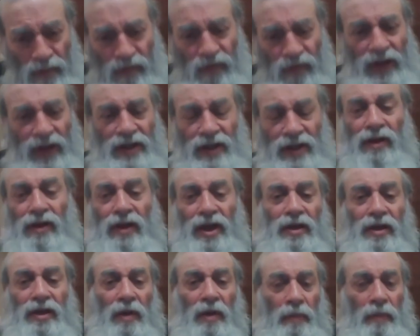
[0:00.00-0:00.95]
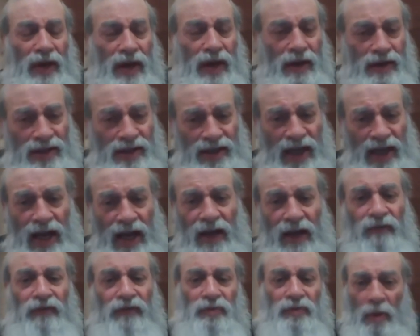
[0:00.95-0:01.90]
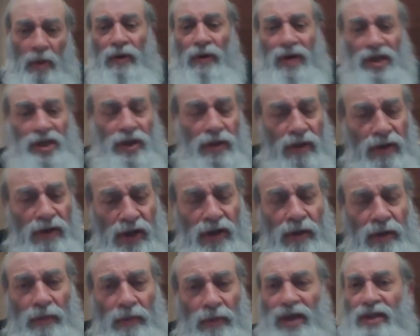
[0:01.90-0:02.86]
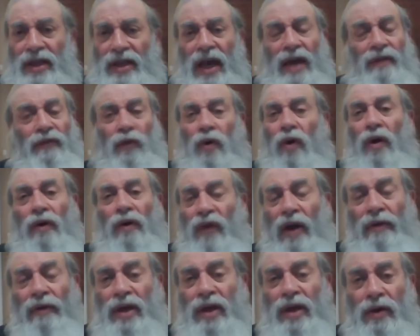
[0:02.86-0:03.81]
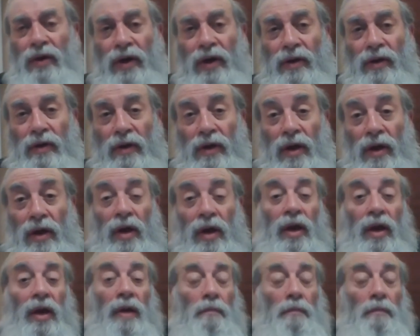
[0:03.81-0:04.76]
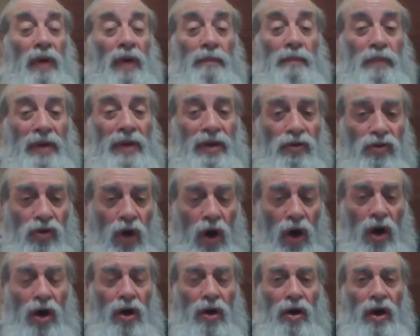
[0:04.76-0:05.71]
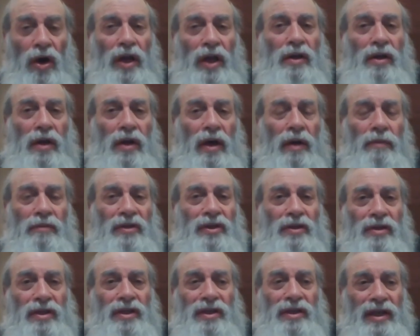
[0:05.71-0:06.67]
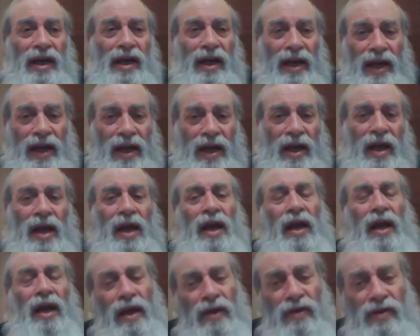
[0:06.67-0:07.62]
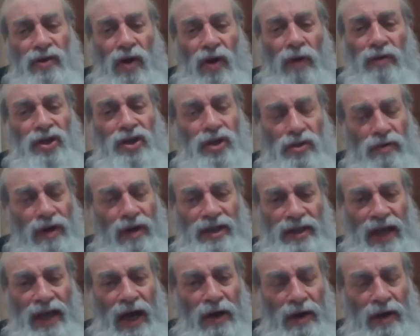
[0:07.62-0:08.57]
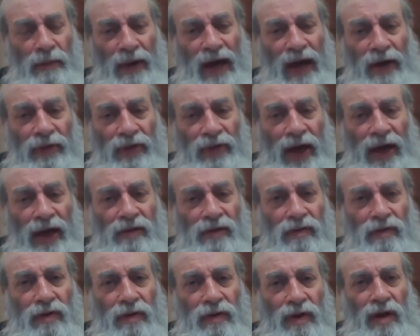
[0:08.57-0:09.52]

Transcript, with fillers: physically to be safe, spiritually to be safe, all very good. But Bitochen comes to say, don't stress out about that,